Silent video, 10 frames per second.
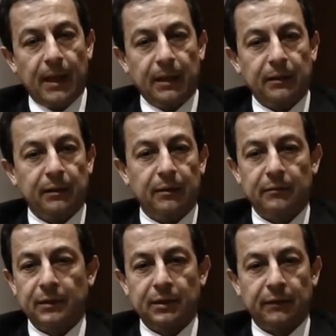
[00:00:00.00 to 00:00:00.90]
And
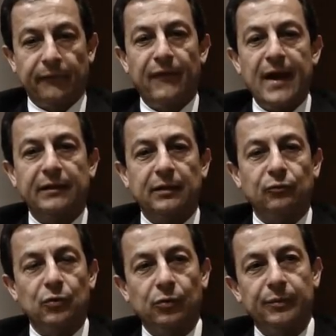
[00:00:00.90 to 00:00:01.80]
the fact
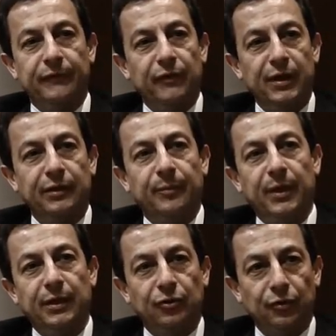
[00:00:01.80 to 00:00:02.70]
that we will be flying the
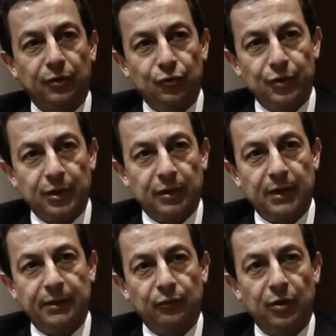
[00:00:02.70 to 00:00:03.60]
plane to the new year
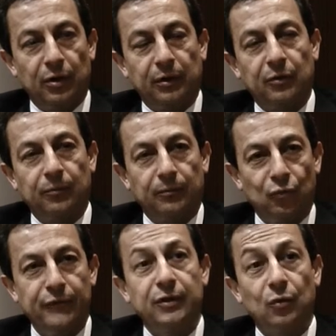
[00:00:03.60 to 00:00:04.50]
and that we are
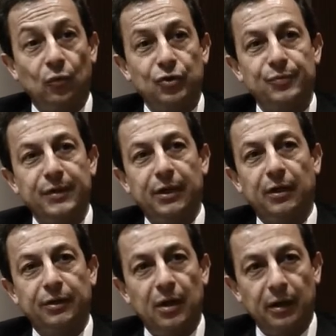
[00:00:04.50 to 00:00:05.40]
moving towards
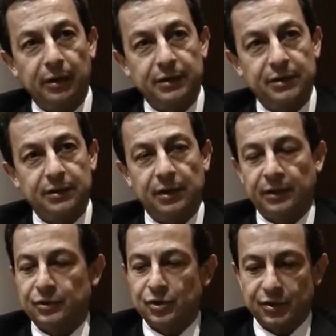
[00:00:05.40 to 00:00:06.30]
meeting our targets,
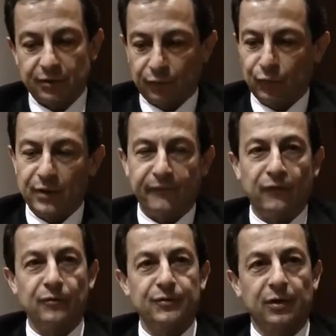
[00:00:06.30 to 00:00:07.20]
it just
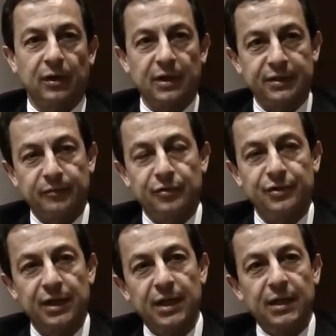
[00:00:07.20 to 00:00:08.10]
reaffirms to our
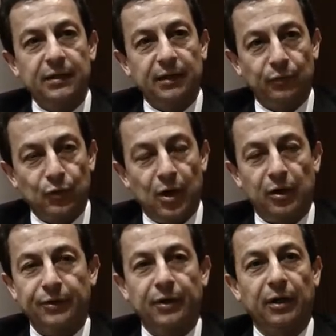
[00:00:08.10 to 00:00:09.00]
customers that we
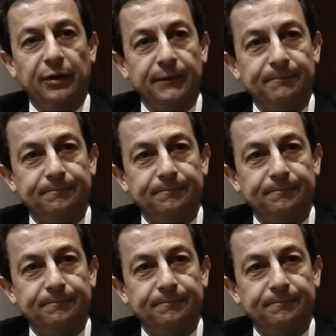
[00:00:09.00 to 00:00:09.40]
are on target.